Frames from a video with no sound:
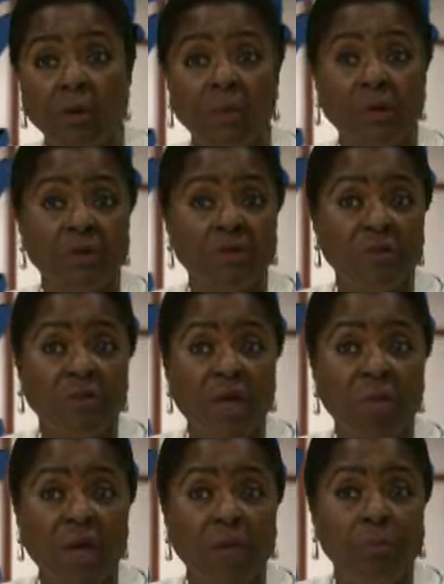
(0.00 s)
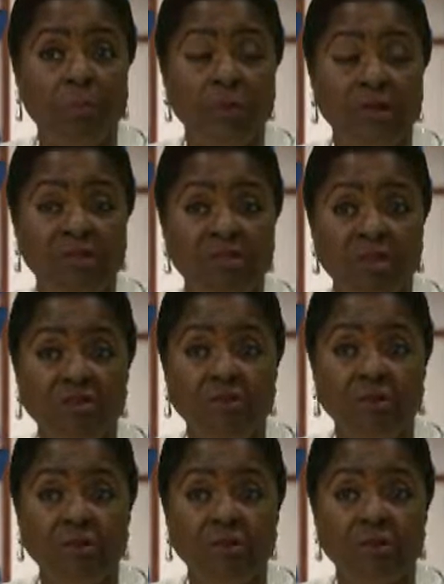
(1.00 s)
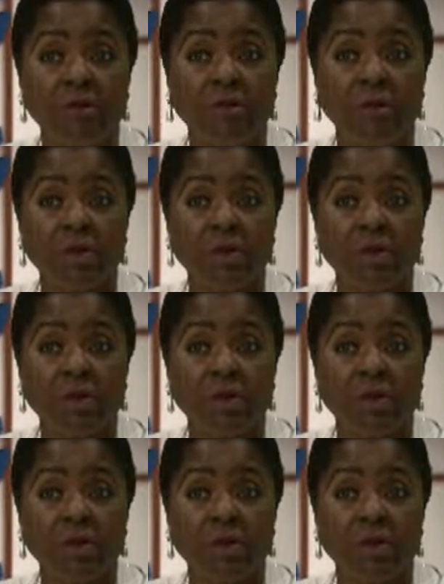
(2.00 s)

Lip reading: Because if they make poor decisions